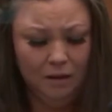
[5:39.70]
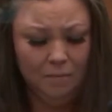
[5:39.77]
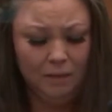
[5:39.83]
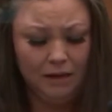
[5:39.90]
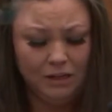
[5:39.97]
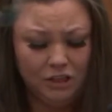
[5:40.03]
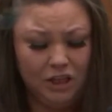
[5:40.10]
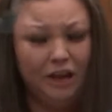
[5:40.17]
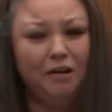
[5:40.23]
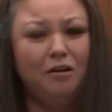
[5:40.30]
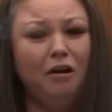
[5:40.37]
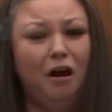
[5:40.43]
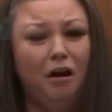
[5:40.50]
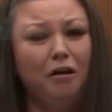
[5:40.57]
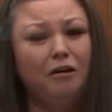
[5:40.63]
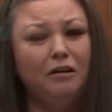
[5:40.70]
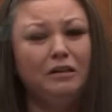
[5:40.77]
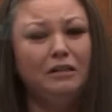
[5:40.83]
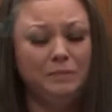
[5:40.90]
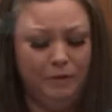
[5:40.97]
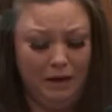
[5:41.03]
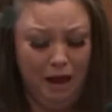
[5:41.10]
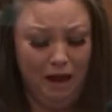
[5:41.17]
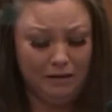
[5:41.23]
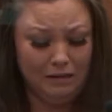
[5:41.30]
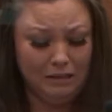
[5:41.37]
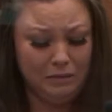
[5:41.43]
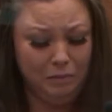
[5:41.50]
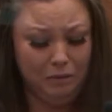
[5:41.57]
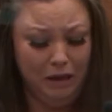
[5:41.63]
My shattered heart has been on
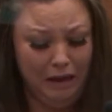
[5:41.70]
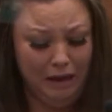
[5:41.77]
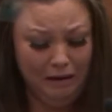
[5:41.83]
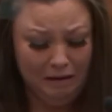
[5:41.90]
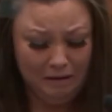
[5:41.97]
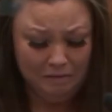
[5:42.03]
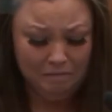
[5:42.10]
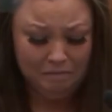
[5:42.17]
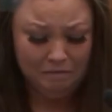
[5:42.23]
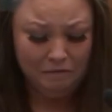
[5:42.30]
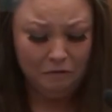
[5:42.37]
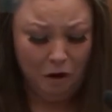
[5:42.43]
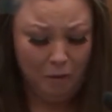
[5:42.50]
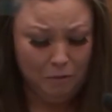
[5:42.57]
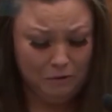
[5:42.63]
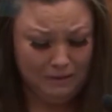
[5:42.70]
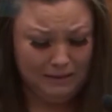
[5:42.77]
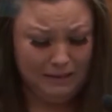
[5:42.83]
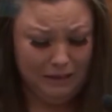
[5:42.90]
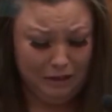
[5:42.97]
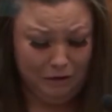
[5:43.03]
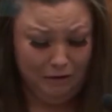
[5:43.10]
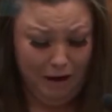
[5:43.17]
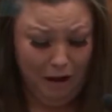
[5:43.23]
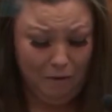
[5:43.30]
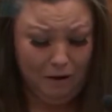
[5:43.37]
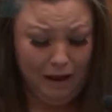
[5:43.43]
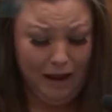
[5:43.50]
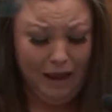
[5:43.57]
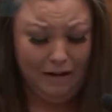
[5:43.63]
display for almost a year now,
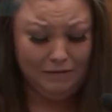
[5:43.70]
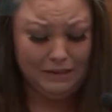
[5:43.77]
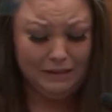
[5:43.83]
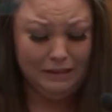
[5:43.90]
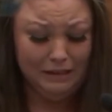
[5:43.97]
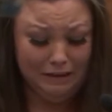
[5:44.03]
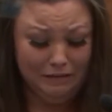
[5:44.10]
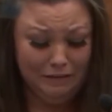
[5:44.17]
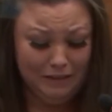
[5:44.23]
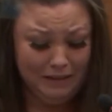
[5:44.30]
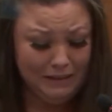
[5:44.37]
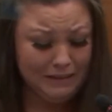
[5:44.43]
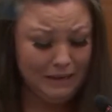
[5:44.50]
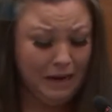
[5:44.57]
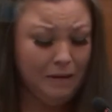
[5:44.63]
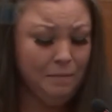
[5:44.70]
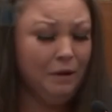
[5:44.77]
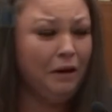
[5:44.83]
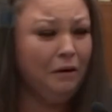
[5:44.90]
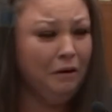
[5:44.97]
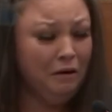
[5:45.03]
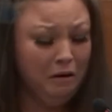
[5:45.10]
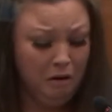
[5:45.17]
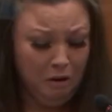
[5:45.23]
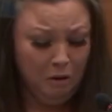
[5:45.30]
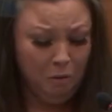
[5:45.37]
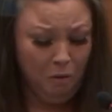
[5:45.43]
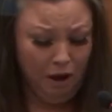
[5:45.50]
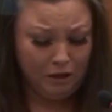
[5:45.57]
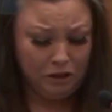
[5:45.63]
and I have to live in this nightmare,
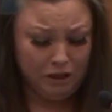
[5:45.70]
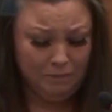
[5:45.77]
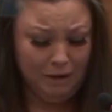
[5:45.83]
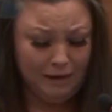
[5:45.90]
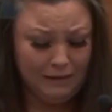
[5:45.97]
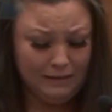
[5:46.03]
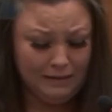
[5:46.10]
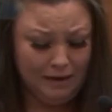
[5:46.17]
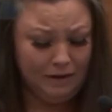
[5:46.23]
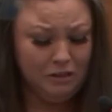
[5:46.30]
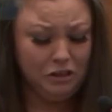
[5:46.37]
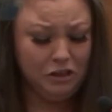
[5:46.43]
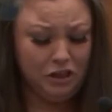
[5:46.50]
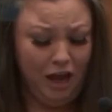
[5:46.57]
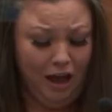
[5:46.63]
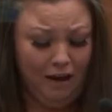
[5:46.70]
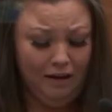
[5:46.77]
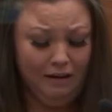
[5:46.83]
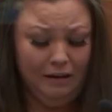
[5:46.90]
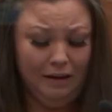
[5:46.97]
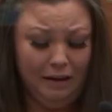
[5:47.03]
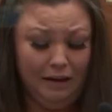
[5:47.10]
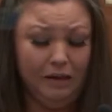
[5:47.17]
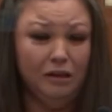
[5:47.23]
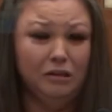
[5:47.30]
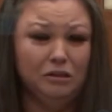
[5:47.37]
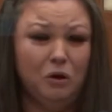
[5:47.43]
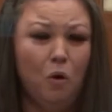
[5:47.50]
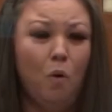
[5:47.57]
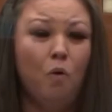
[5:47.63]
watching my son shot and
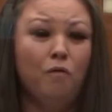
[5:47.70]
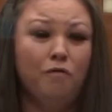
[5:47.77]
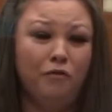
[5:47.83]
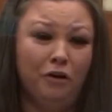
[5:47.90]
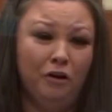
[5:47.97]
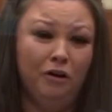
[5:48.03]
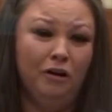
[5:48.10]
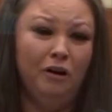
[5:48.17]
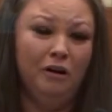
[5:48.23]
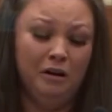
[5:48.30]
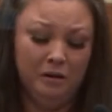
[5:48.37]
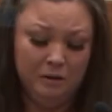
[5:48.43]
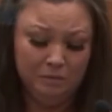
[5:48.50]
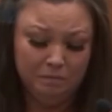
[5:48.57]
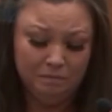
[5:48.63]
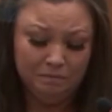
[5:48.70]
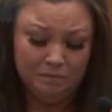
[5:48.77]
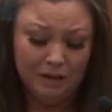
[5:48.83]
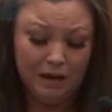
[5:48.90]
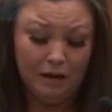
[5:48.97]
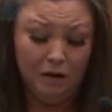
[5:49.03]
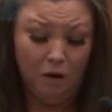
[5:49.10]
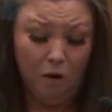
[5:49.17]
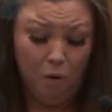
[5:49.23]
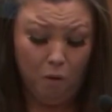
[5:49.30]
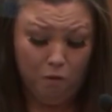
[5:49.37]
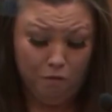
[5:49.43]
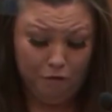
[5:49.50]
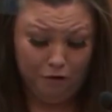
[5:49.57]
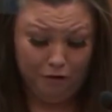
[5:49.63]
killed over and
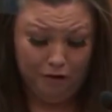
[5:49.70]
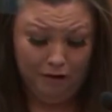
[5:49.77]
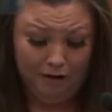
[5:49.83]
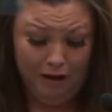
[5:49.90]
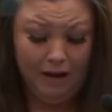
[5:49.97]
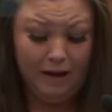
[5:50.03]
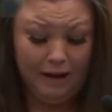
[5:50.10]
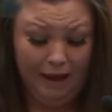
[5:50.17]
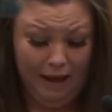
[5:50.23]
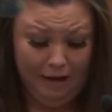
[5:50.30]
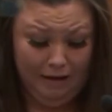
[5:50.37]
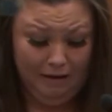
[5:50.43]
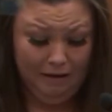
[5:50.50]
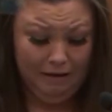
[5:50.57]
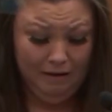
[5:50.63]
over again.